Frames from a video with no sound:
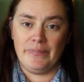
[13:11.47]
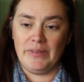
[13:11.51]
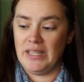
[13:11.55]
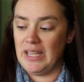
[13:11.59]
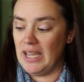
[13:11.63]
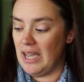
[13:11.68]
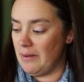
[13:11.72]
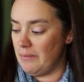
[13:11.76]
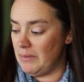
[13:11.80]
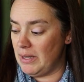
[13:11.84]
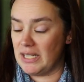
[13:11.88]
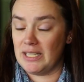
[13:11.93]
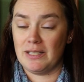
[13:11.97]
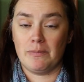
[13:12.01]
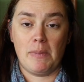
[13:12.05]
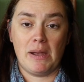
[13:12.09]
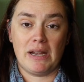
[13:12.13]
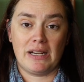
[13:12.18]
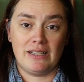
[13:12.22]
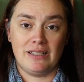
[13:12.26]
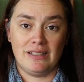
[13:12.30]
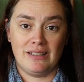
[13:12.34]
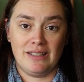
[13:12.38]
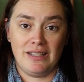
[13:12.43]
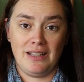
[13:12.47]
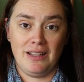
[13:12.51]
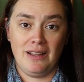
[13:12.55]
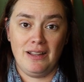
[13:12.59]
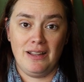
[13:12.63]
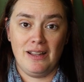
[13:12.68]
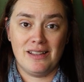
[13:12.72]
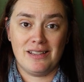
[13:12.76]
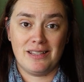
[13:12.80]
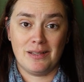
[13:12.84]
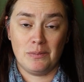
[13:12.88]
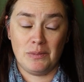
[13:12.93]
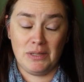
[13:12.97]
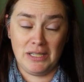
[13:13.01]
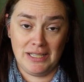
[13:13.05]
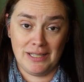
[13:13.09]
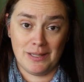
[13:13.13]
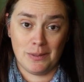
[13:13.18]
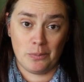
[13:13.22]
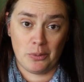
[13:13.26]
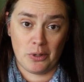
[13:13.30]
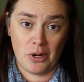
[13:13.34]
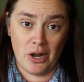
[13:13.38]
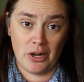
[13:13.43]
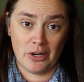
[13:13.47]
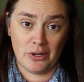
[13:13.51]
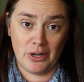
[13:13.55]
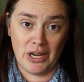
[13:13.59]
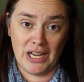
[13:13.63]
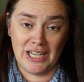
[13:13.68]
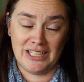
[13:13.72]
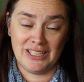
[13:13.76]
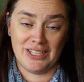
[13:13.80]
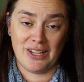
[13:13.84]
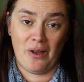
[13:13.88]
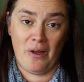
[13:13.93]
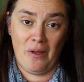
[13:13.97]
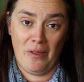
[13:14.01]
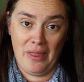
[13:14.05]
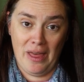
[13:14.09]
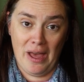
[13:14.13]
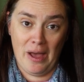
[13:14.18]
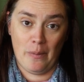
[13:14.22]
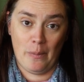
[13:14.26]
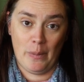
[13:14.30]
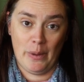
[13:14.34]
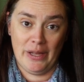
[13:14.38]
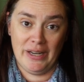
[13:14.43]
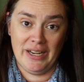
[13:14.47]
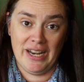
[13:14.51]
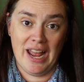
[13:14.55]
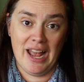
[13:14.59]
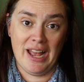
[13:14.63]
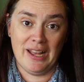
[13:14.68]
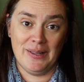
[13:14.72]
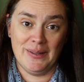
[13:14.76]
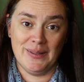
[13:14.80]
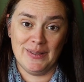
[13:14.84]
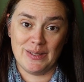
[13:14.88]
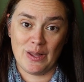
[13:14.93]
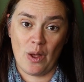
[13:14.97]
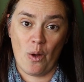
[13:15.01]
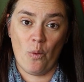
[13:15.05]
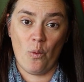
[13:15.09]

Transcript: yeah, expect to see some decent progress on that one as